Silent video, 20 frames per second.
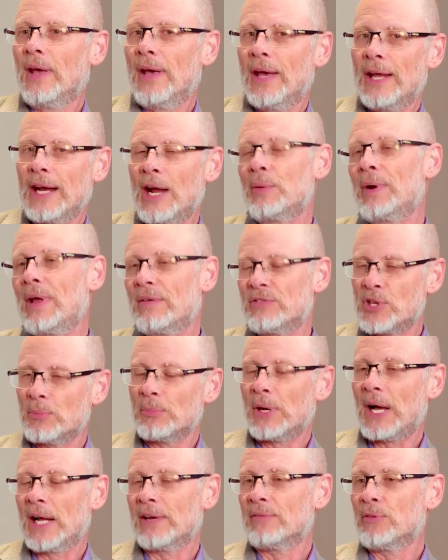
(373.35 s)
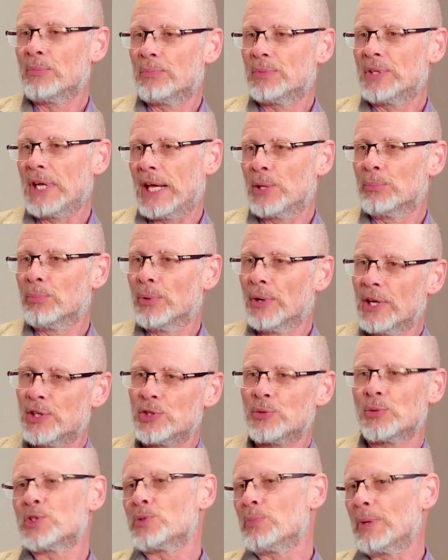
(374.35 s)
and I would have some kind of a data
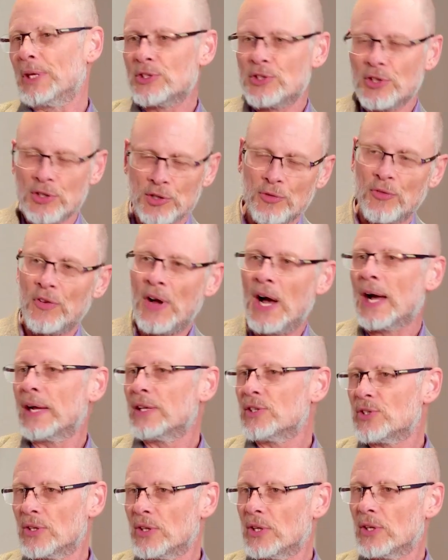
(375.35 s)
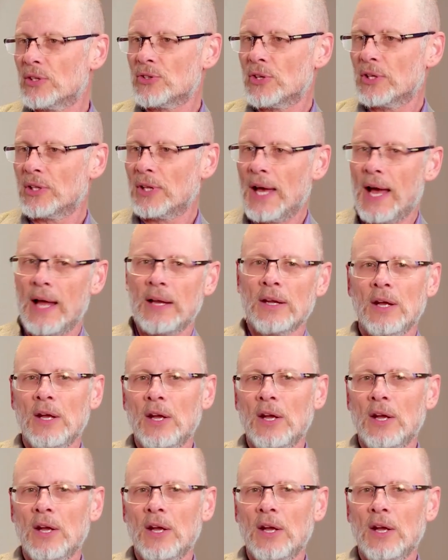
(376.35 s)
breach, which means there's fines and things like that.